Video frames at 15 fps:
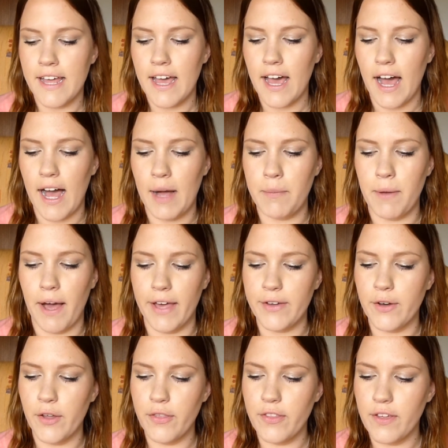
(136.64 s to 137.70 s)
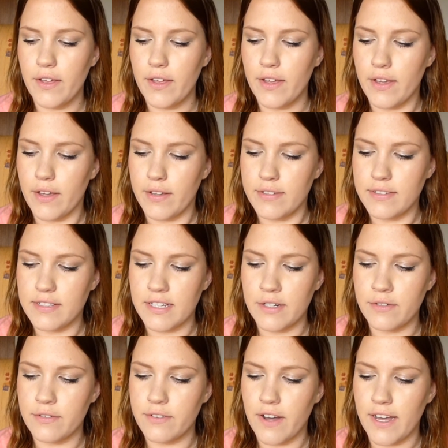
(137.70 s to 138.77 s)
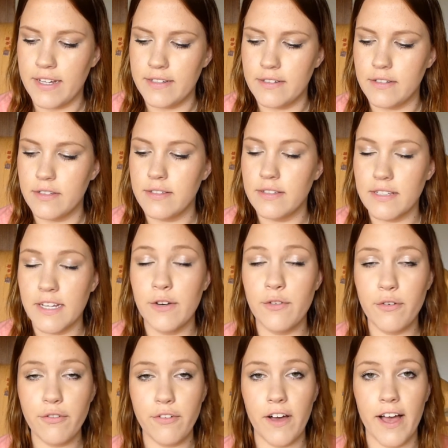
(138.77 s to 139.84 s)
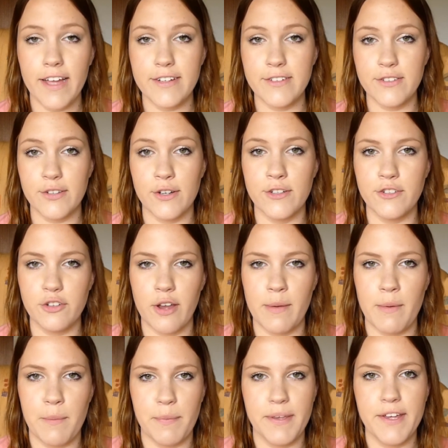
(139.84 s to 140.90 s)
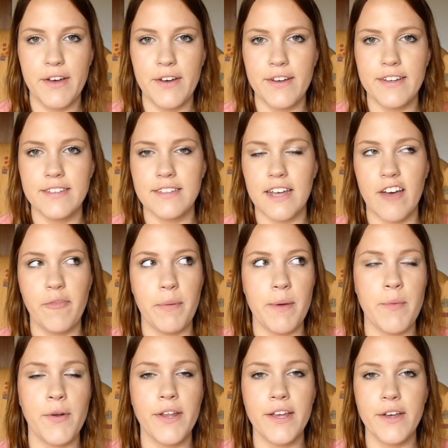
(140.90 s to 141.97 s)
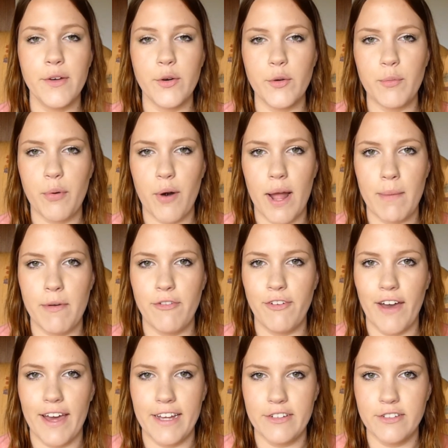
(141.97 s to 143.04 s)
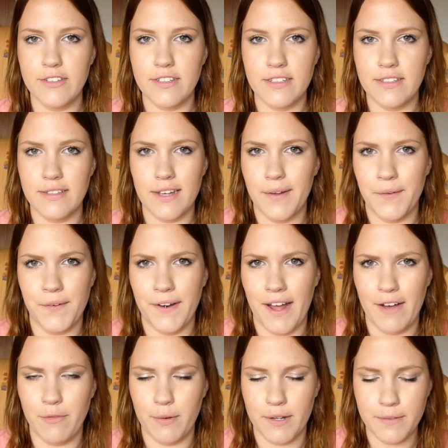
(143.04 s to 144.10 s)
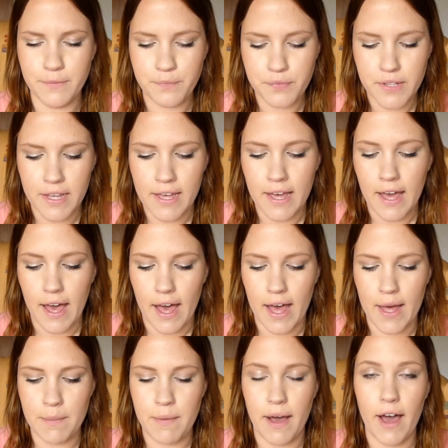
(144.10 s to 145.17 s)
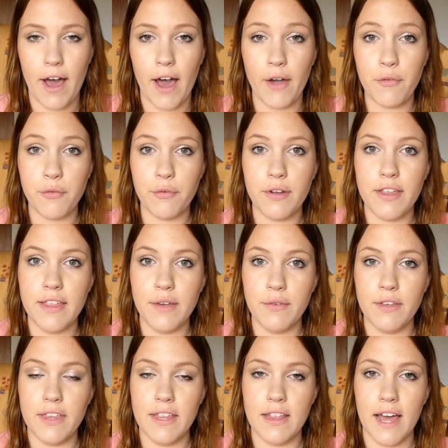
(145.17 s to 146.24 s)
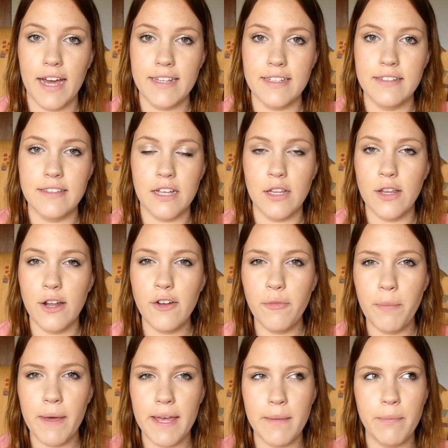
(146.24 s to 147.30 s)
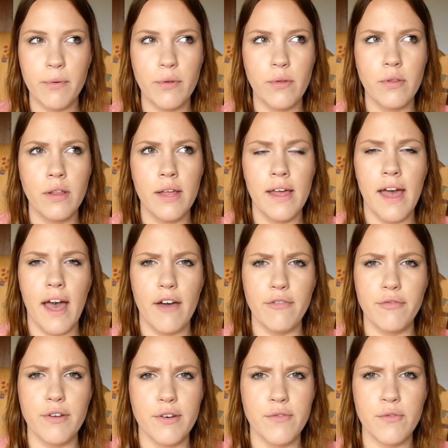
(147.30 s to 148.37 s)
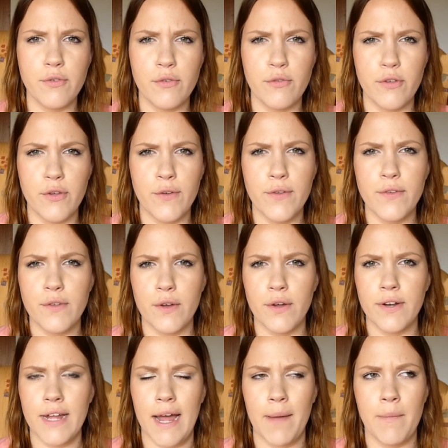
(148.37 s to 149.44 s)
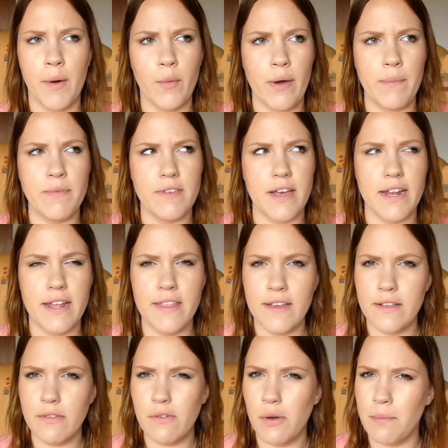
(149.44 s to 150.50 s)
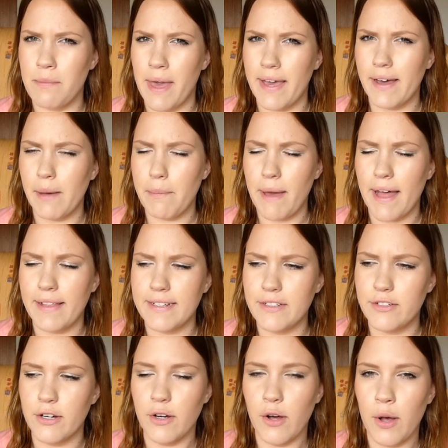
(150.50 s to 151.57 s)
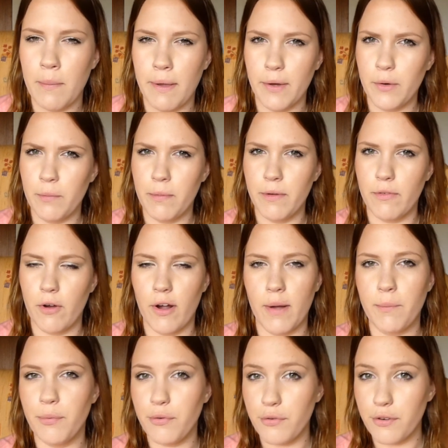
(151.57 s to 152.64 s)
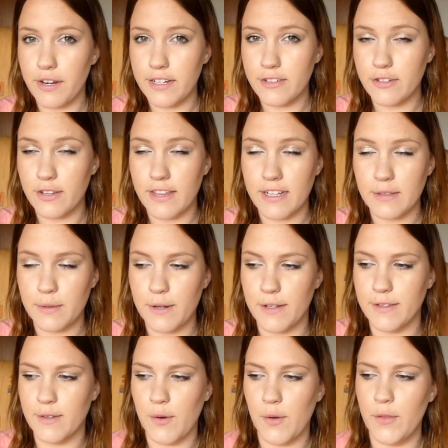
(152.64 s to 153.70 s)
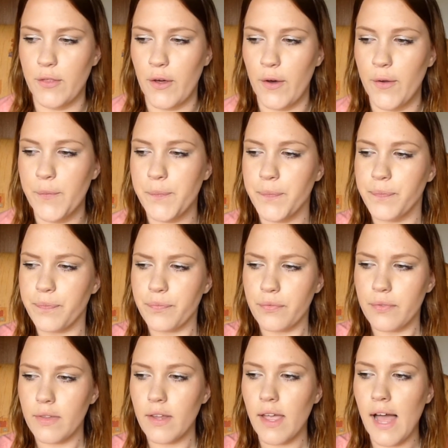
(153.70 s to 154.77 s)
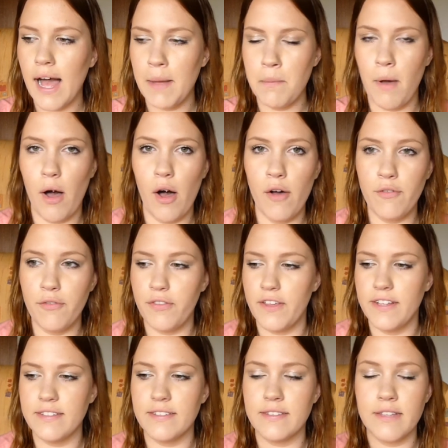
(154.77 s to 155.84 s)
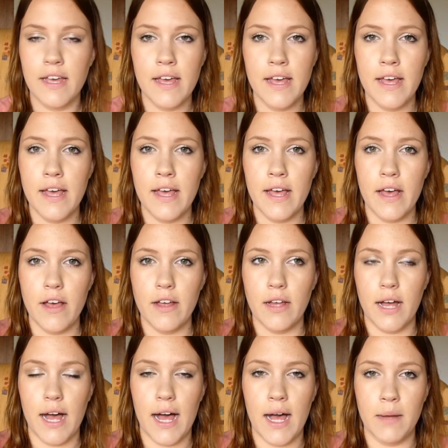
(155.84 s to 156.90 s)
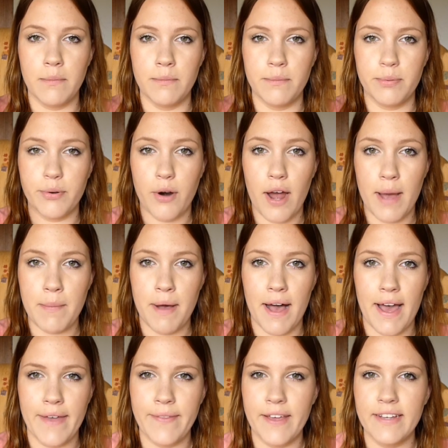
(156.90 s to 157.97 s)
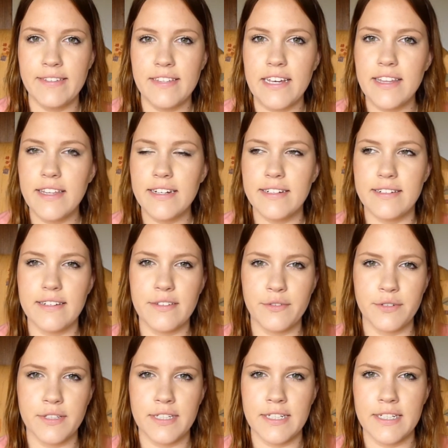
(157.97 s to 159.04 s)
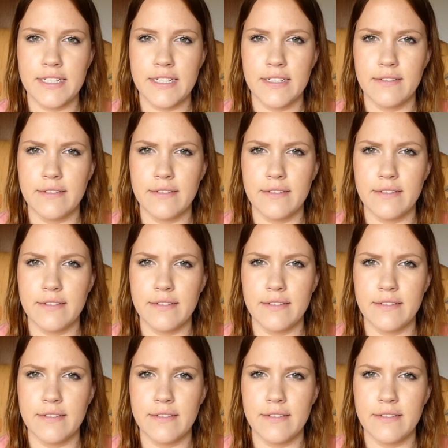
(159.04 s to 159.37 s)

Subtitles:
I got the Skin Refined Zone treatment because I've been wanting a good primer for ages because I don't have one. I really like this. A lot of people have written reviews on a website. I think it's called makeupalley.com. I could be wrong. I'm pretty sure that's what it's called though. Of this primer, and they say that it doesn't really